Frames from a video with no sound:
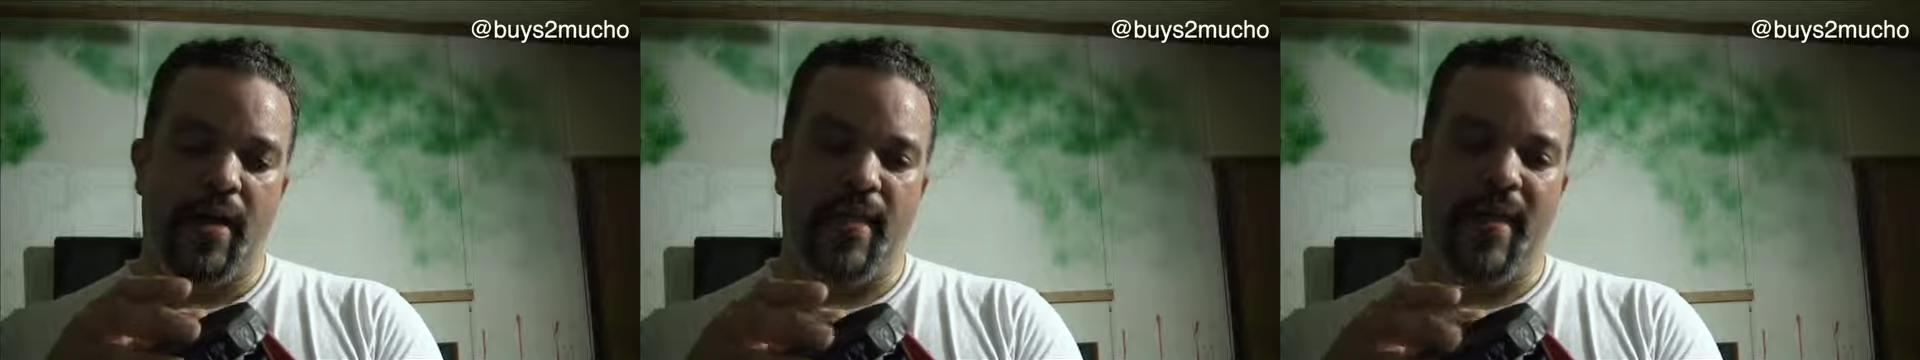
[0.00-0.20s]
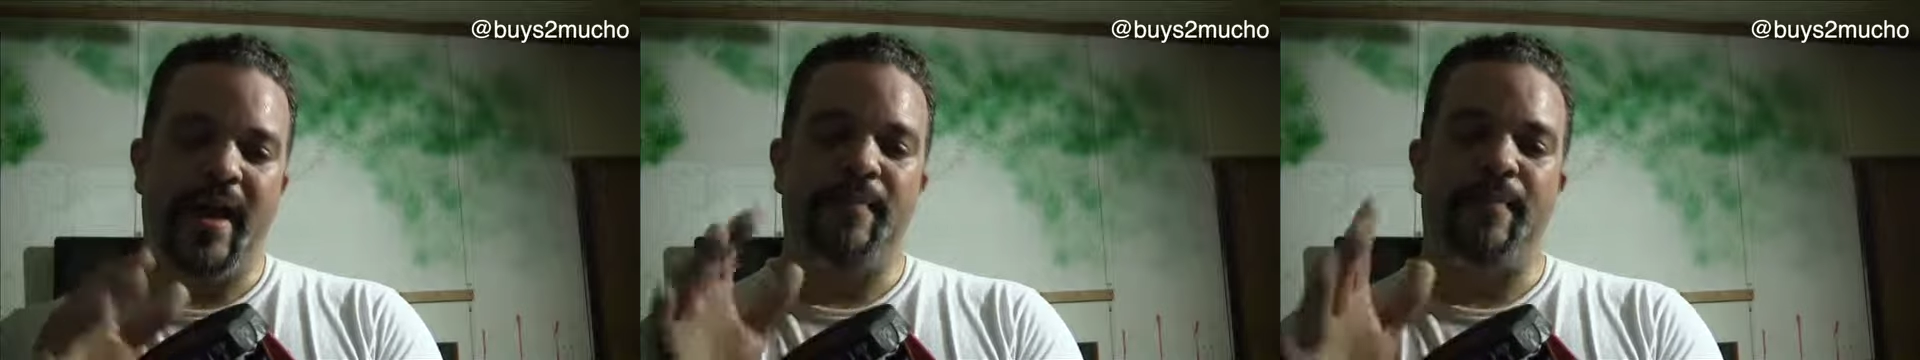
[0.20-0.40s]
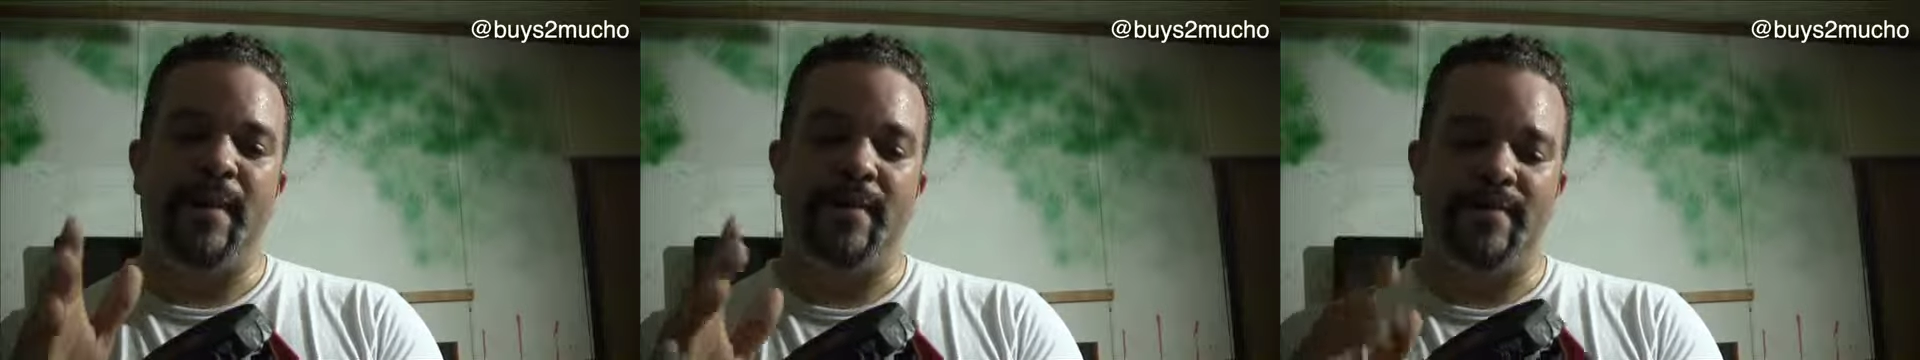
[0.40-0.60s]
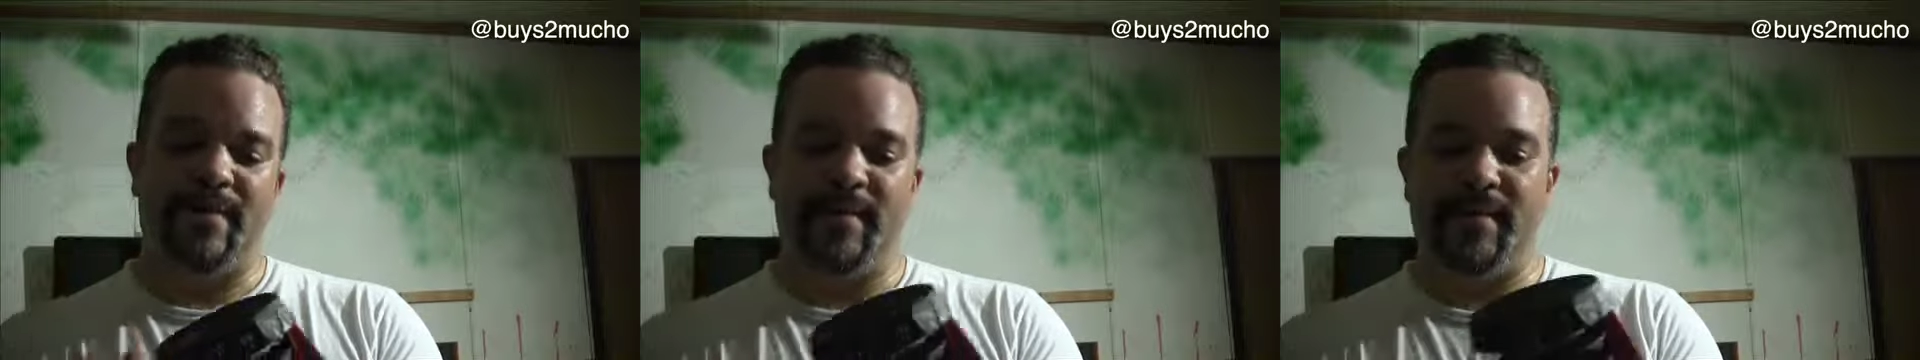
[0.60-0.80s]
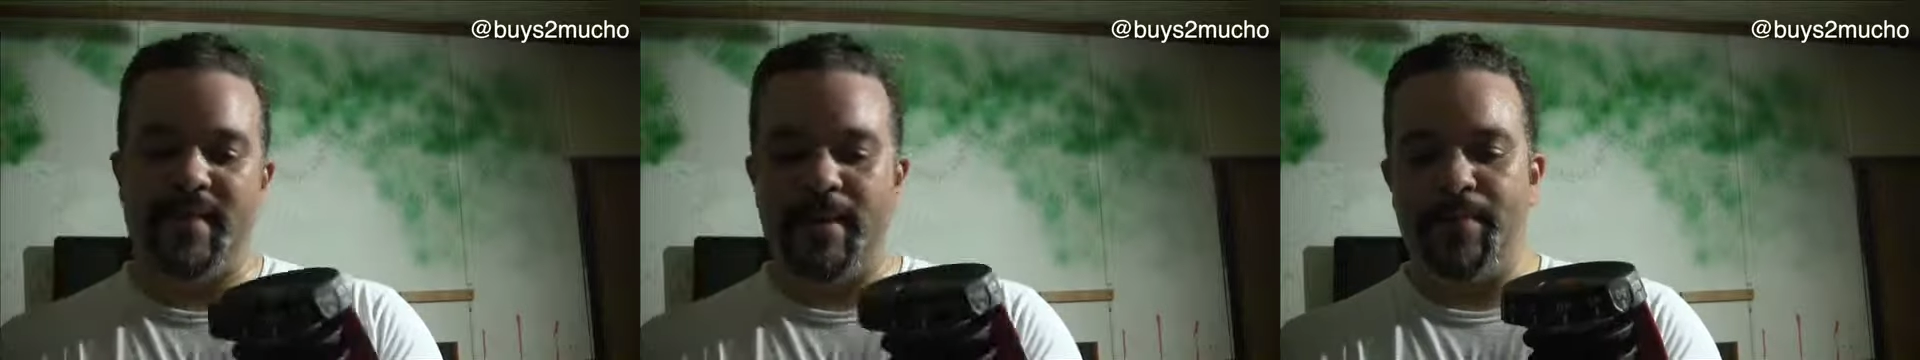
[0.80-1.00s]
that meant
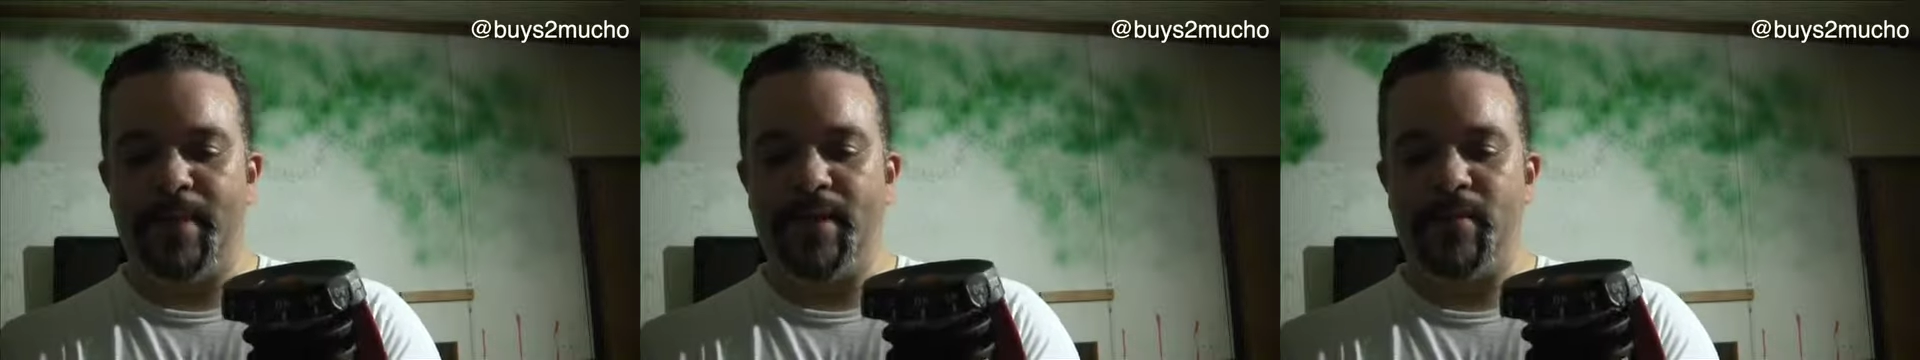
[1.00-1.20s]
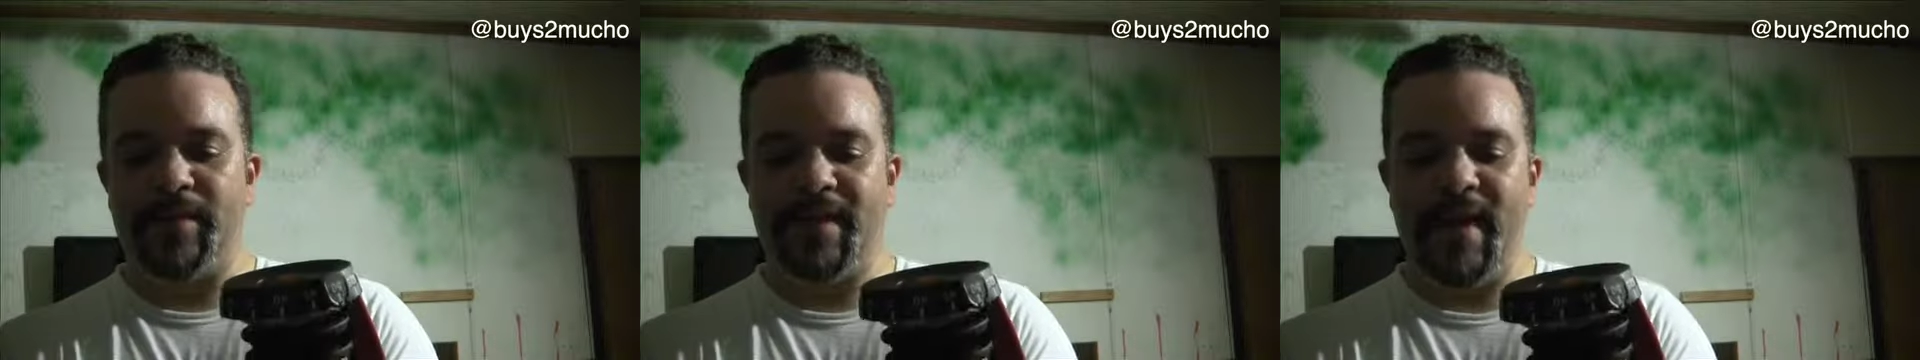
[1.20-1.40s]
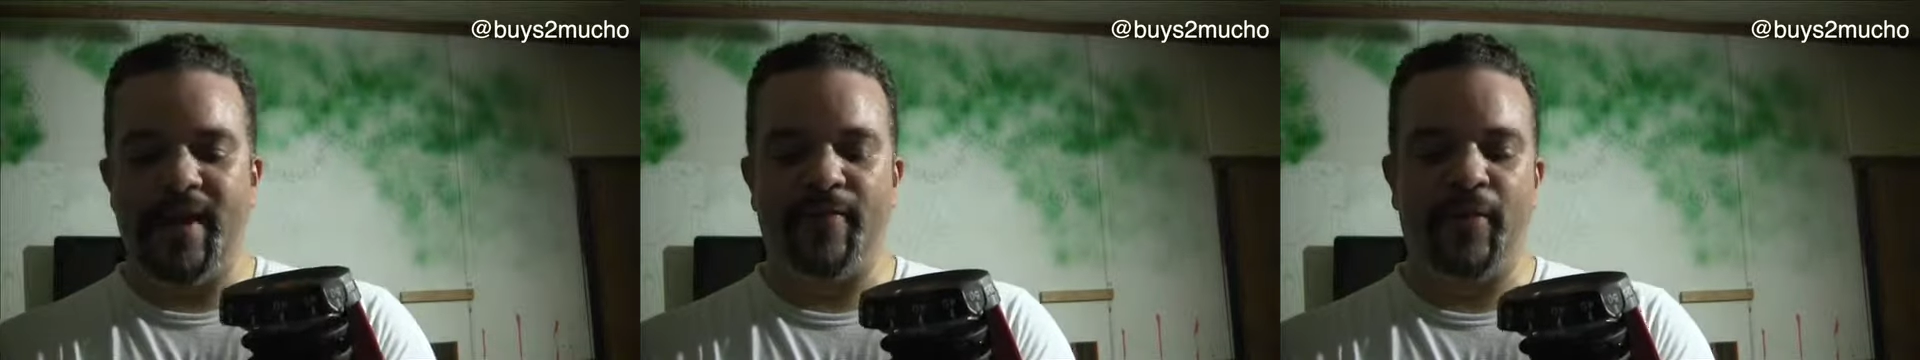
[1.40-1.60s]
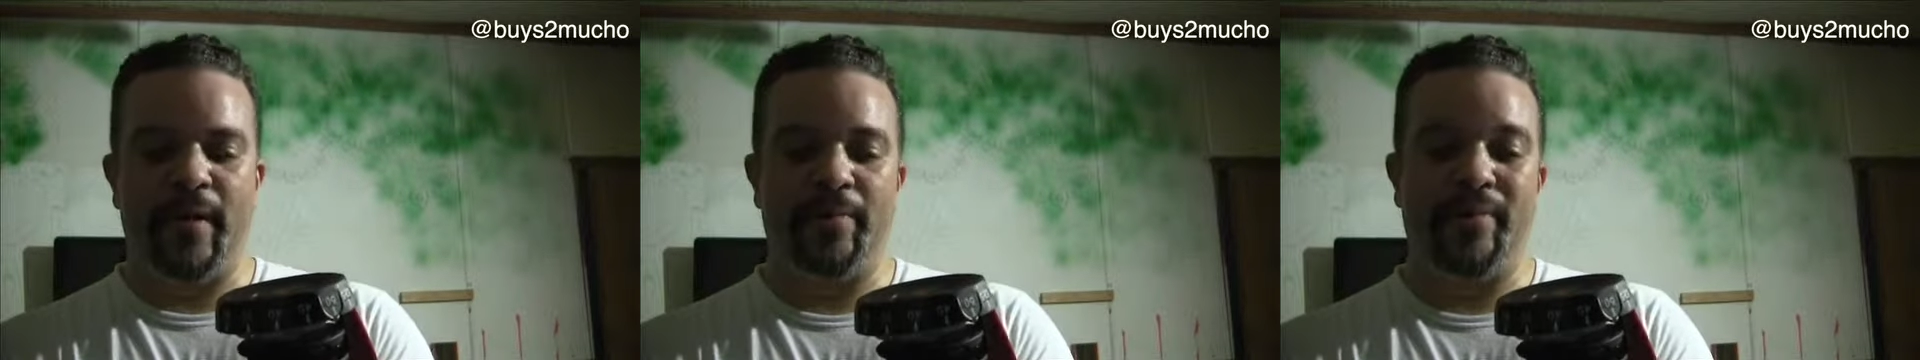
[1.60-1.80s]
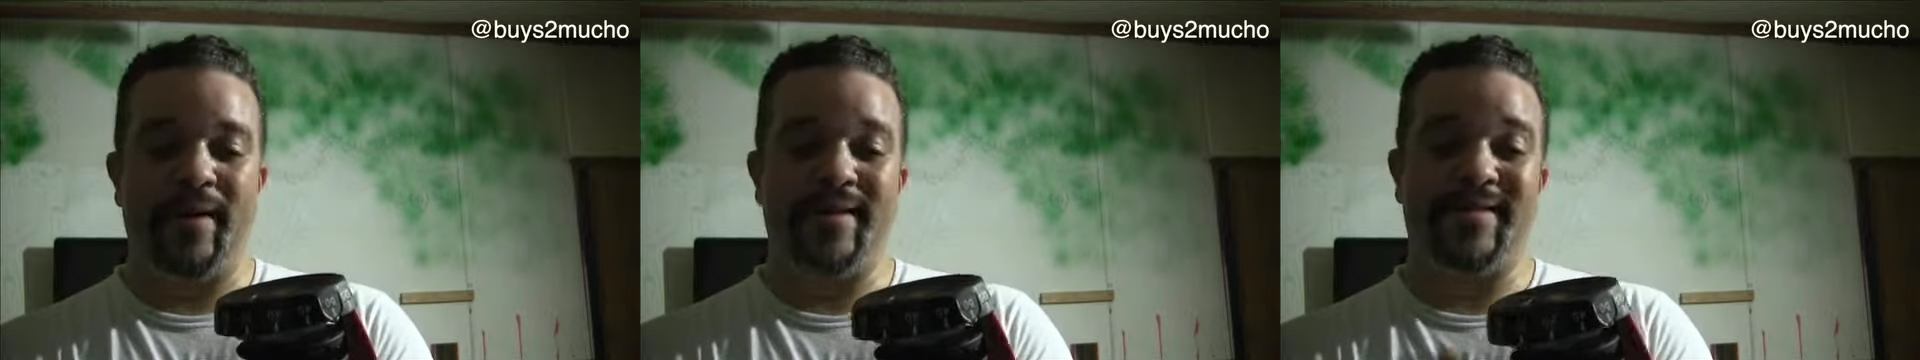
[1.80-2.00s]
since that button was
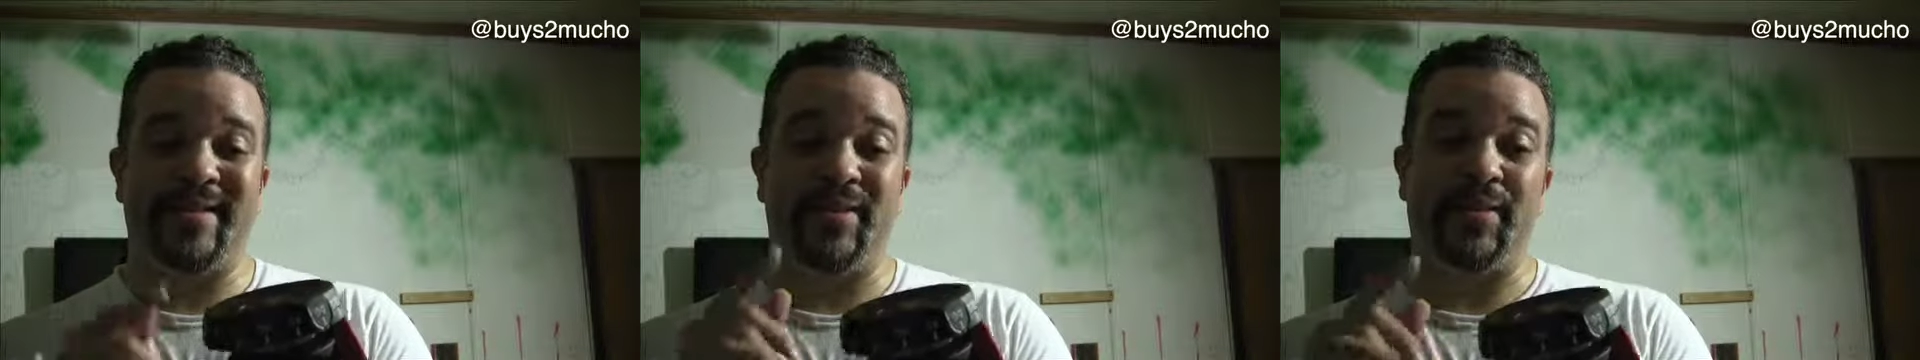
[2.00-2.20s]
halfway pressed,